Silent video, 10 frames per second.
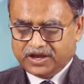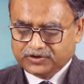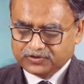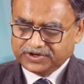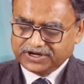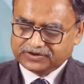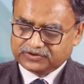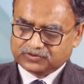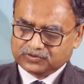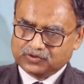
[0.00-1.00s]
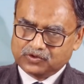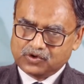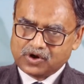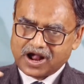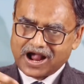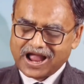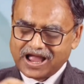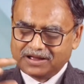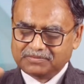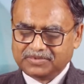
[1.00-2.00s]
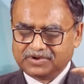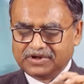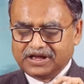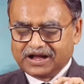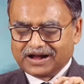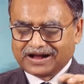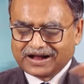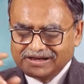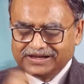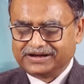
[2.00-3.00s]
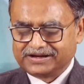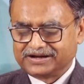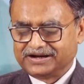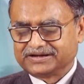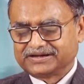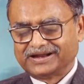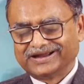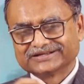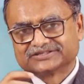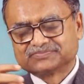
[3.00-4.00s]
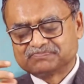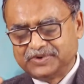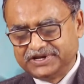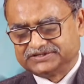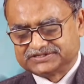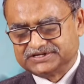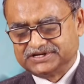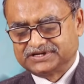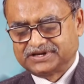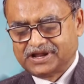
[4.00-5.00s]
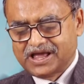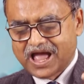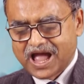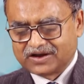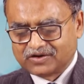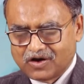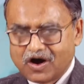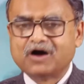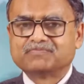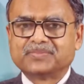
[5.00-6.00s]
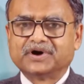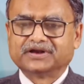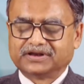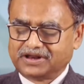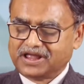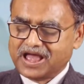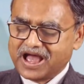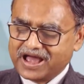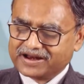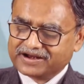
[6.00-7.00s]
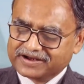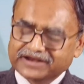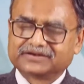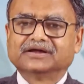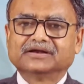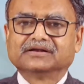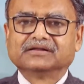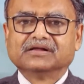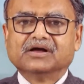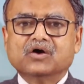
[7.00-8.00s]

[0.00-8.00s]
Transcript: You need to have clear-cut, explicit and open and written